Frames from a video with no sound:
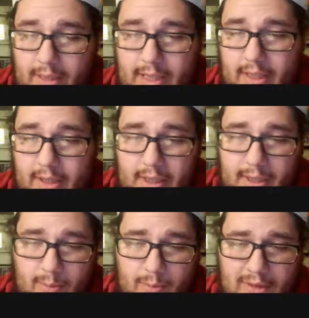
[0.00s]
late inning
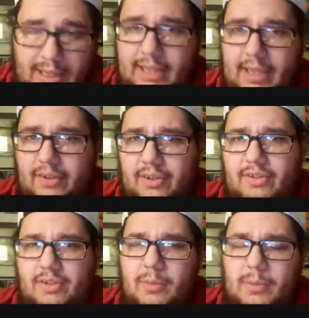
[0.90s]
games. But lately, I think they've
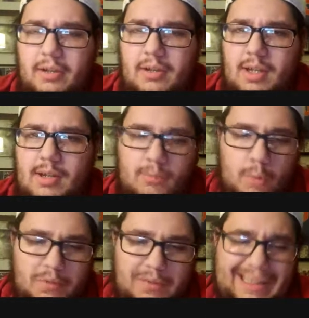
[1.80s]
still been
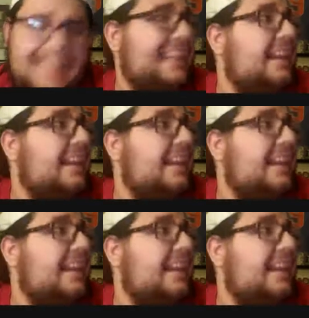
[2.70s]
more of a late